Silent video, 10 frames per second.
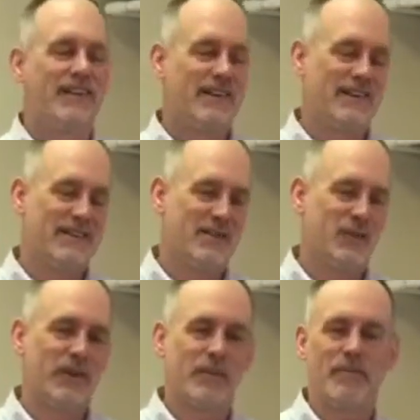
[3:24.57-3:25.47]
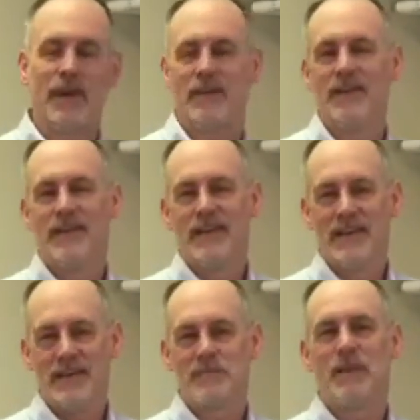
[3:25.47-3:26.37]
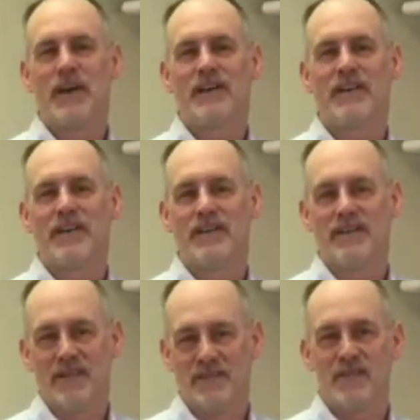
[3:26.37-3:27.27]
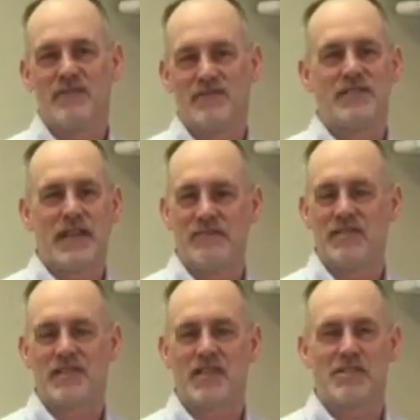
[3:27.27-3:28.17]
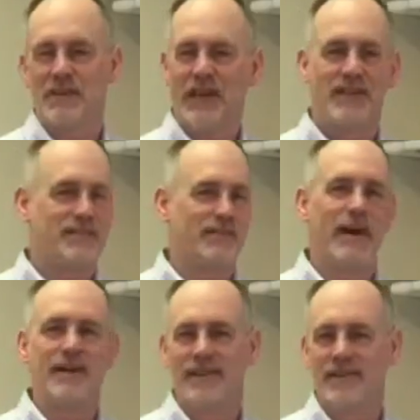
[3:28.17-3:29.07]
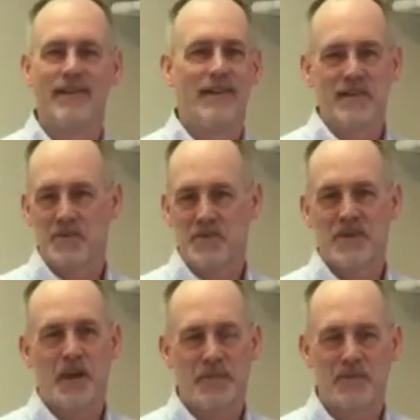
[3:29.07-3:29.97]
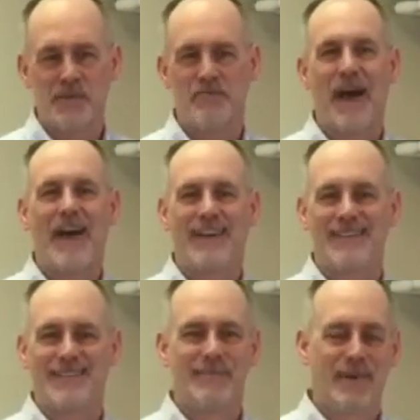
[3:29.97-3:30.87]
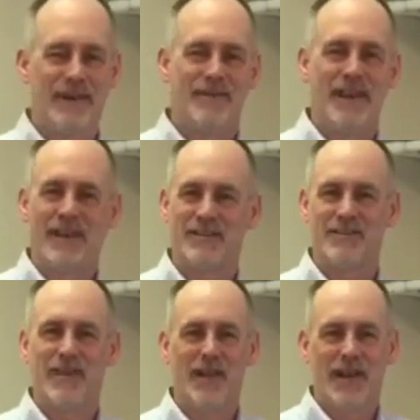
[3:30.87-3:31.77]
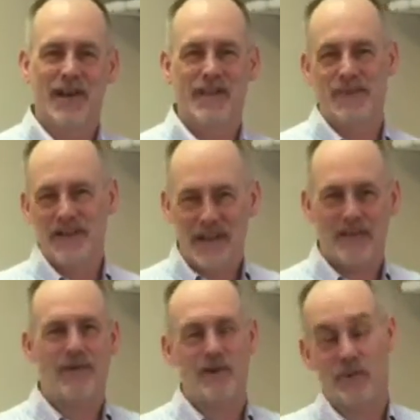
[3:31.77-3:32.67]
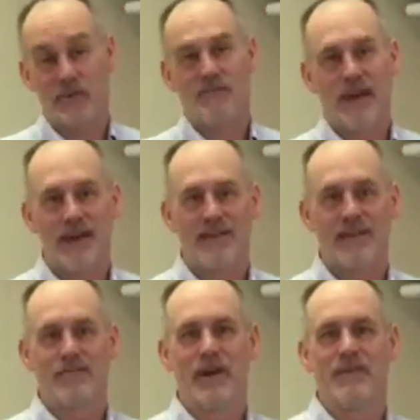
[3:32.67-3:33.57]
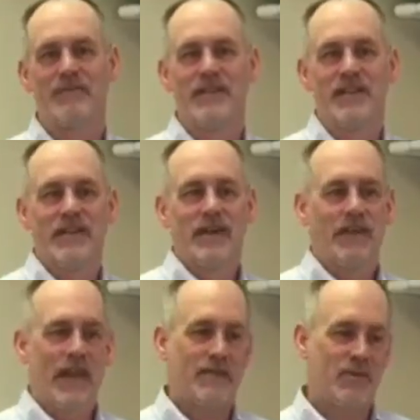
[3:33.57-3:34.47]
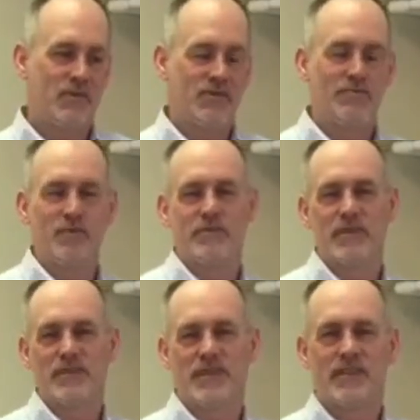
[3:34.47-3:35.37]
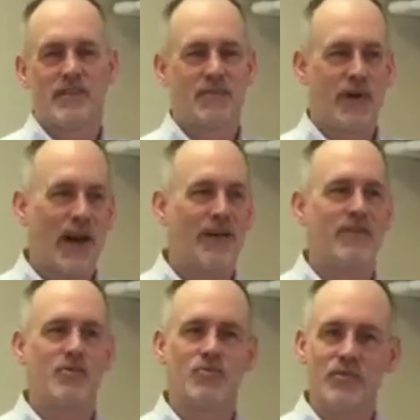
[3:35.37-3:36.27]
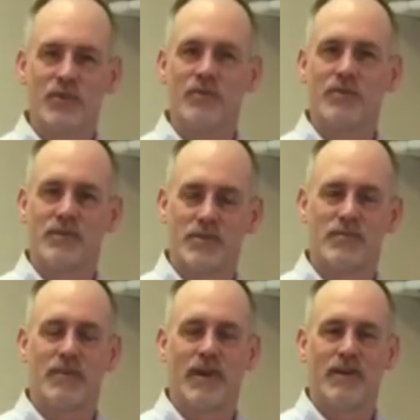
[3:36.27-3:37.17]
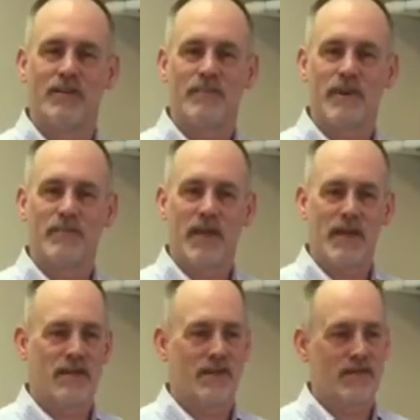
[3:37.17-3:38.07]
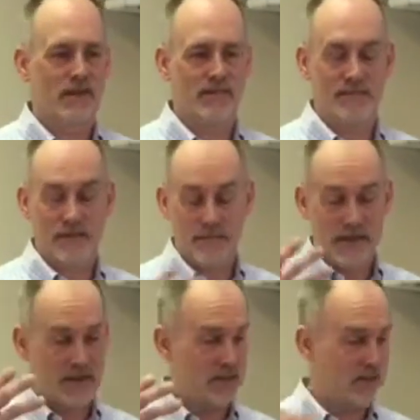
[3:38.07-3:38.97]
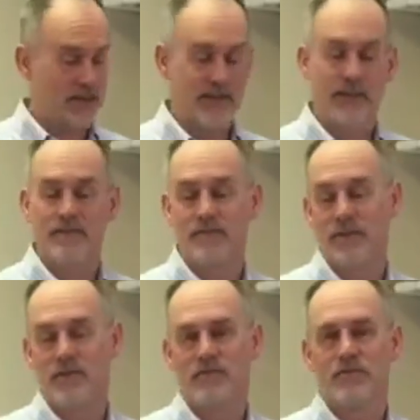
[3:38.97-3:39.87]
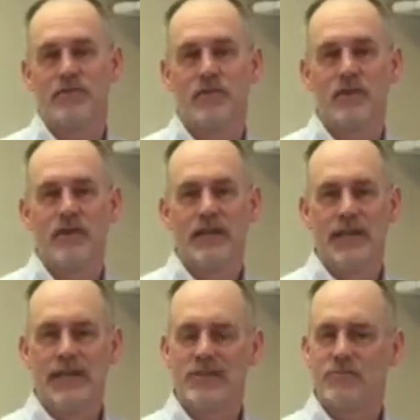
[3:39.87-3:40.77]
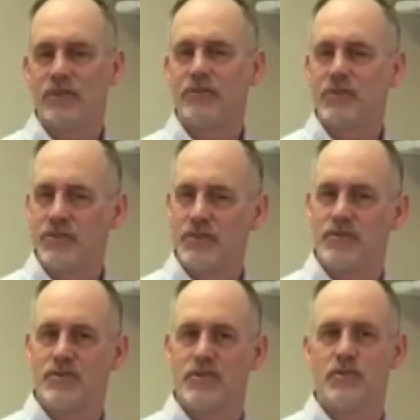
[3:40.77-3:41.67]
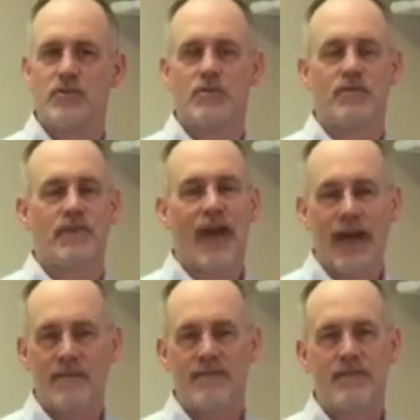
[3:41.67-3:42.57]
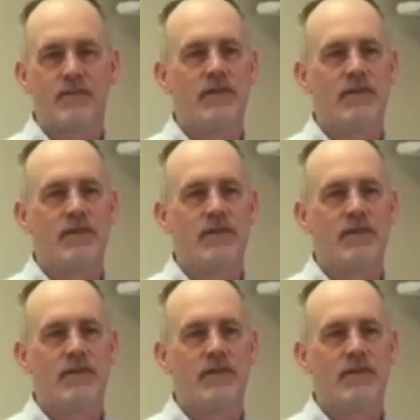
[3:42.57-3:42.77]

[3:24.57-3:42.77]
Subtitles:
this week about his migraine and this same discussion we had. I said, wow, I was helping him with his back, and he said, I have my neck problem or a migraine problem, and we had him do some movements, and he goes, wow, this really reduced my pain, and my migraines are gone down from 8 to 4. And he's really reduced the use of Advil,